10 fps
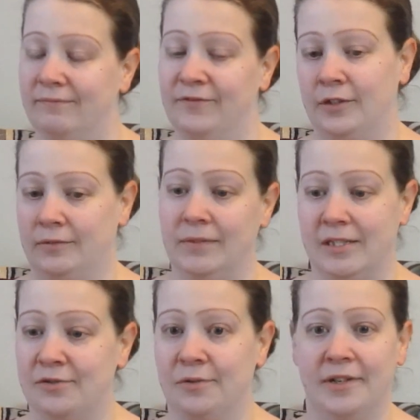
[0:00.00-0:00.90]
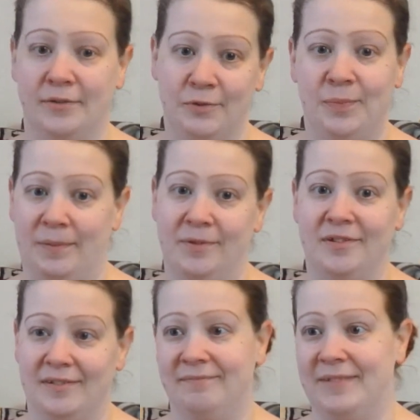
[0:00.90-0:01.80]
for a story that was published
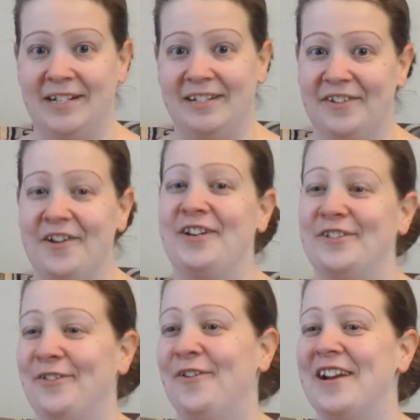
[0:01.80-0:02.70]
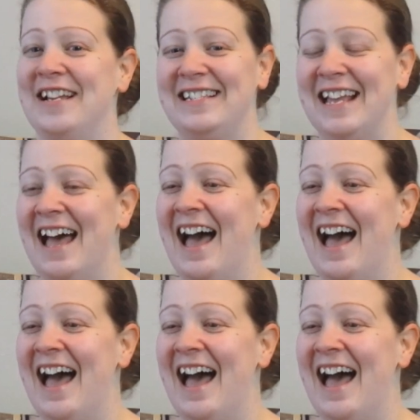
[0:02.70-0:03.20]
in the 1930s or 40s.